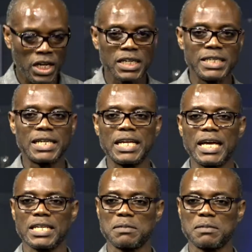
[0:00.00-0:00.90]
Declare
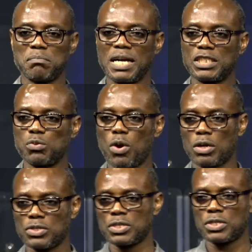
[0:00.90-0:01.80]
his mighty
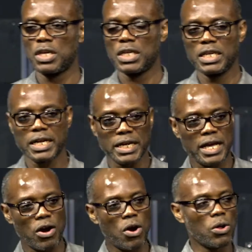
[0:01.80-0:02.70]
works. Declare
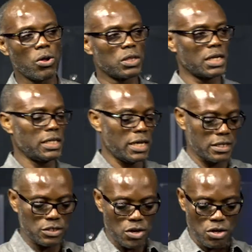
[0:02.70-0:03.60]
all that he has
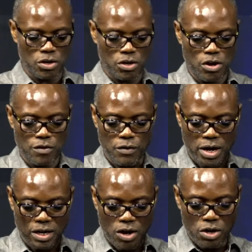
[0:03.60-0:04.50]
done. For our
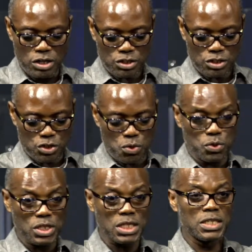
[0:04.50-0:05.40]
God is good,
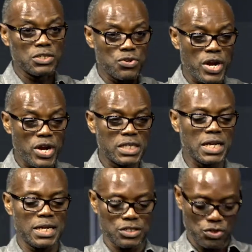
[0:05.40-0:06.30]
he is great, and
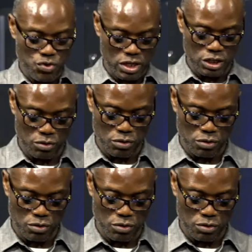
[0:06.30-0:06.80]
is greatly to be